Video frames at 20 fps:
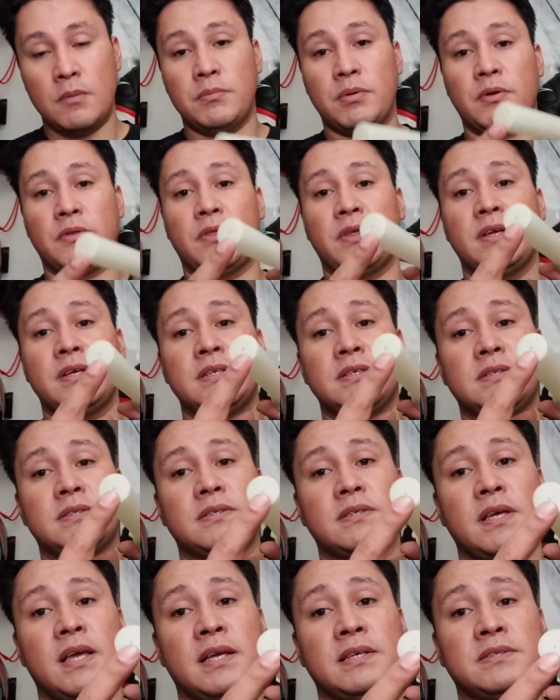but
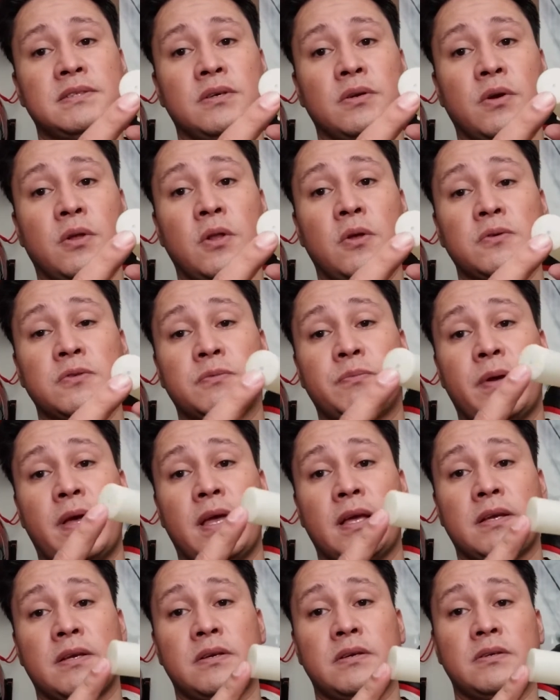this has a closed
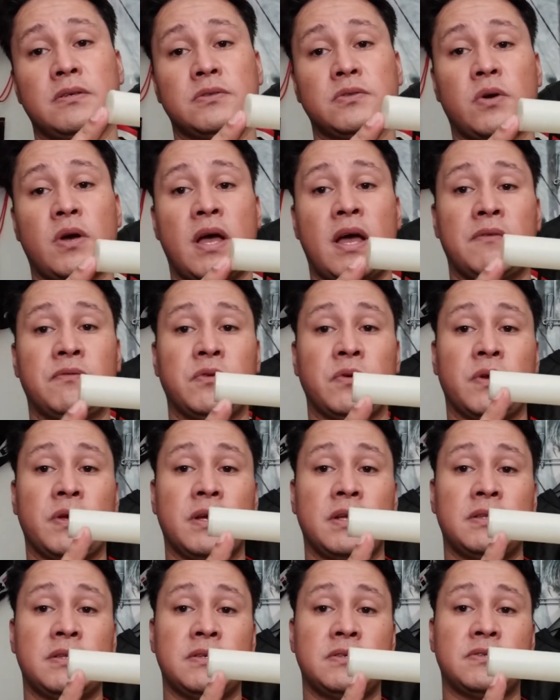back, so I have to
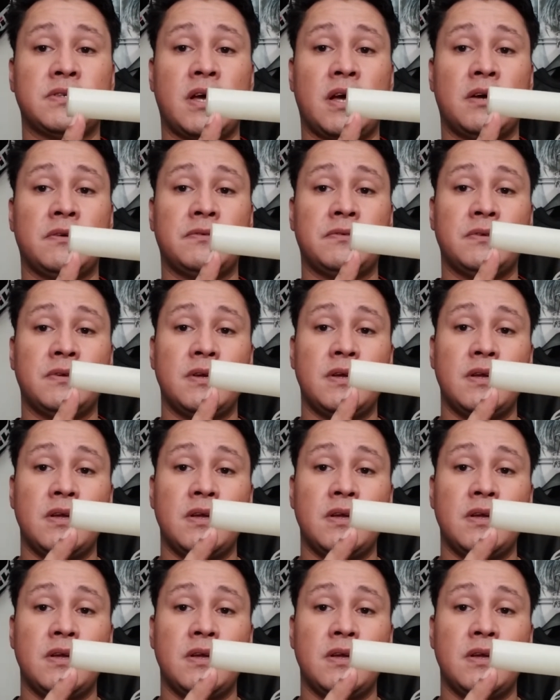cut this off.